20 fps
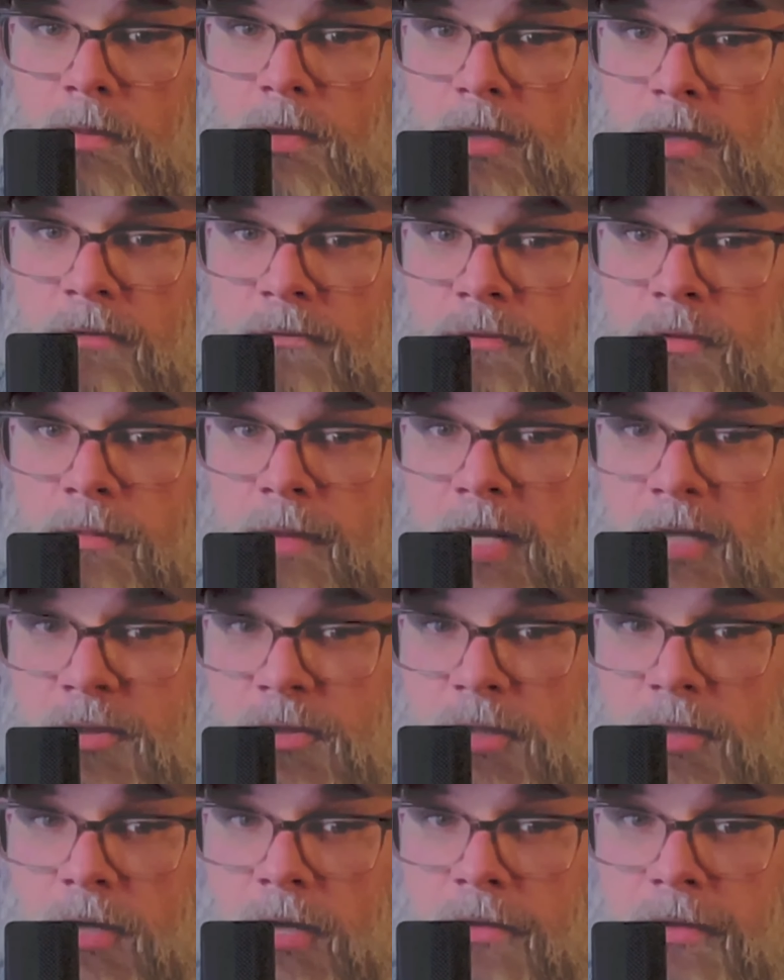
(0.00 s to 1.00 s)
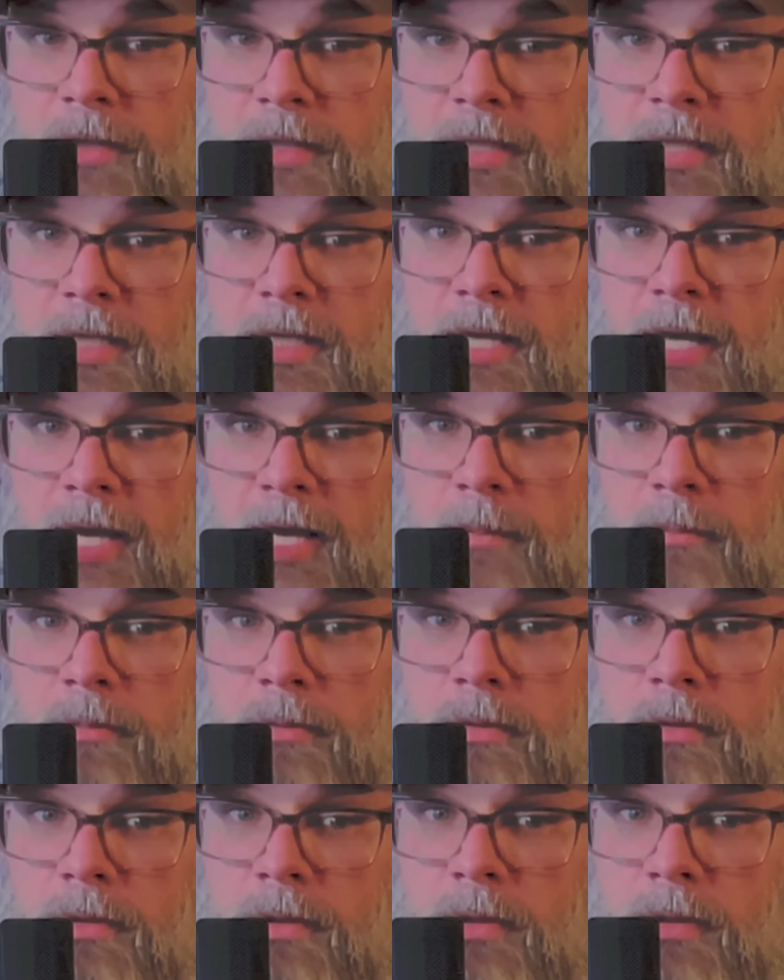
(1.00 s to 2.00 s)
information on the keycap,
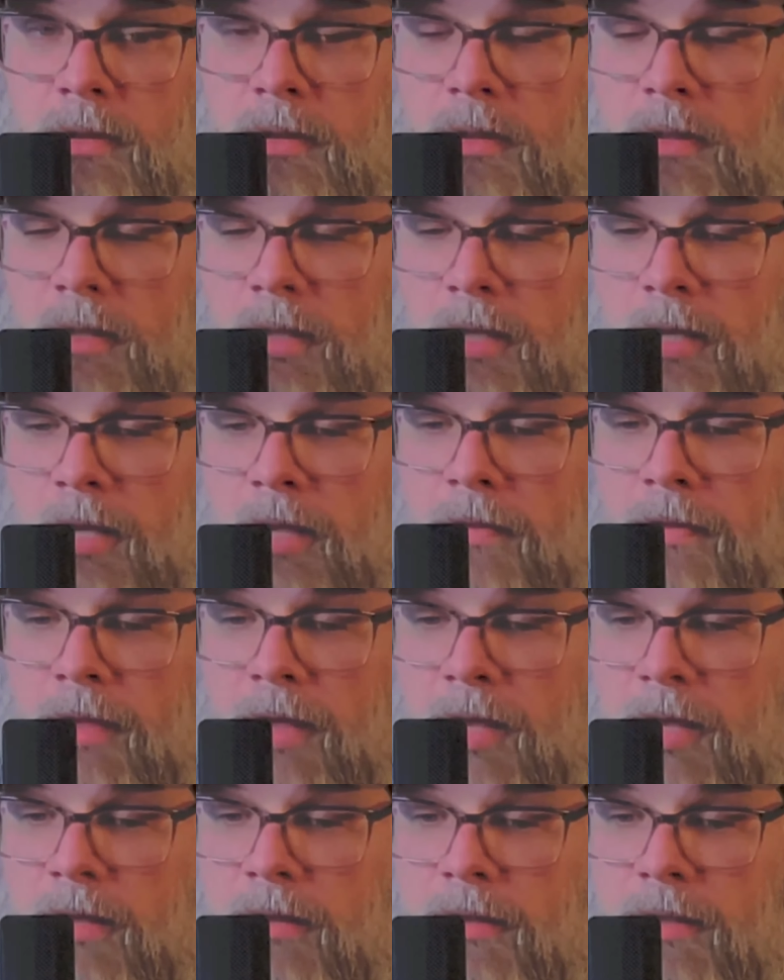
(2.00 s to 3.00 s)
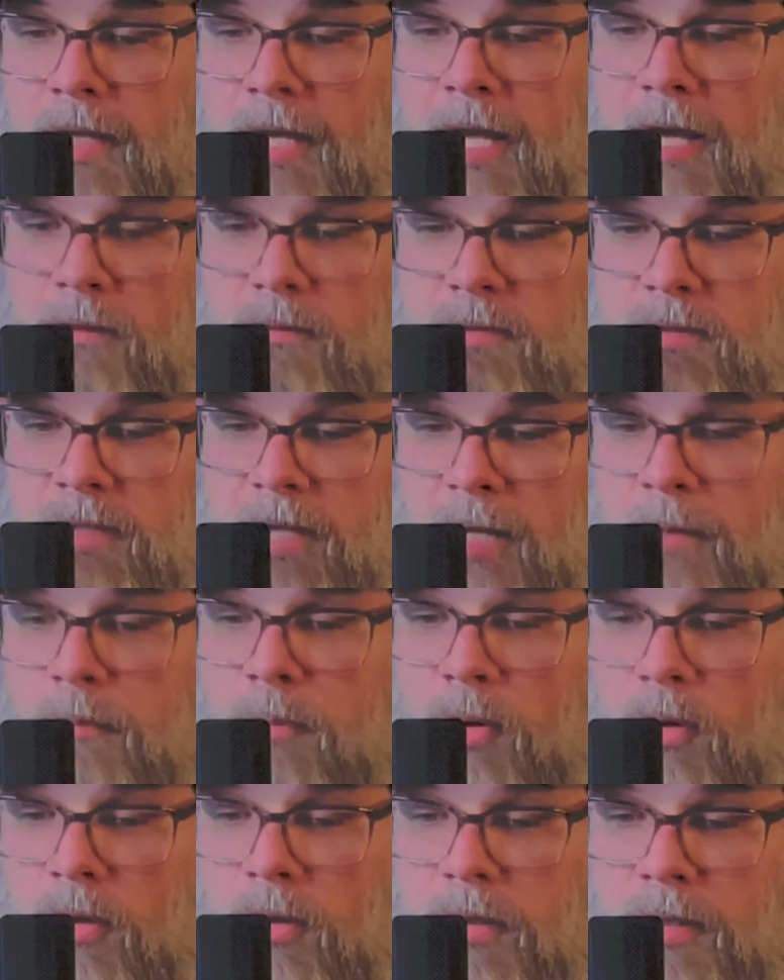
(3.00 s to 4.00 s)
and then the outside
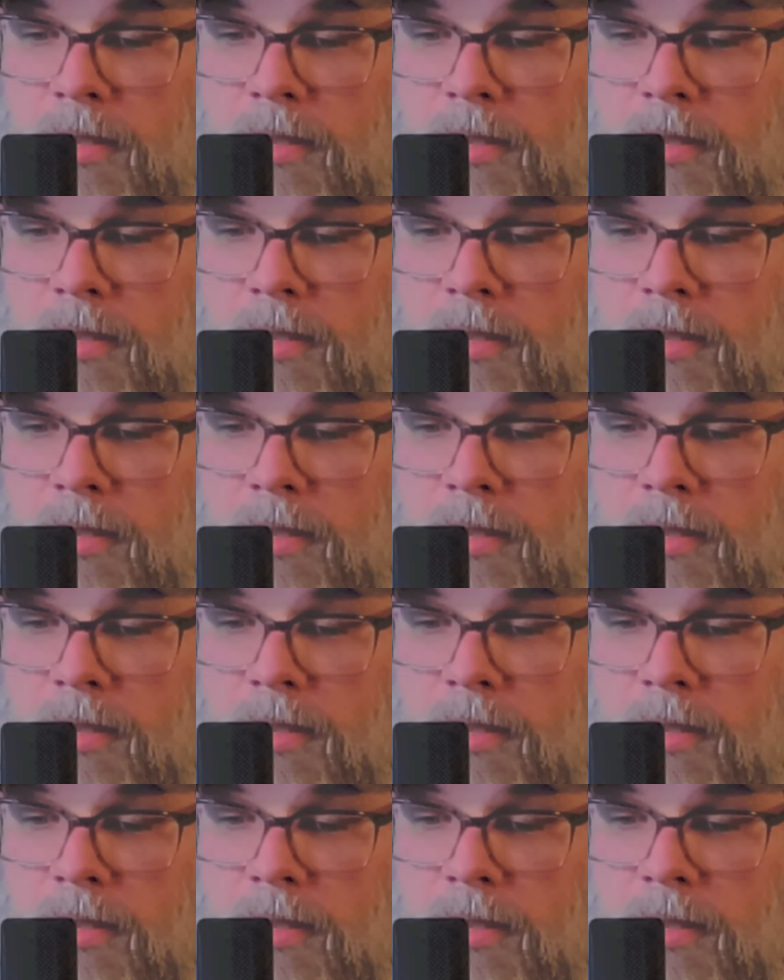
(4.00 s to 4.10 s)
part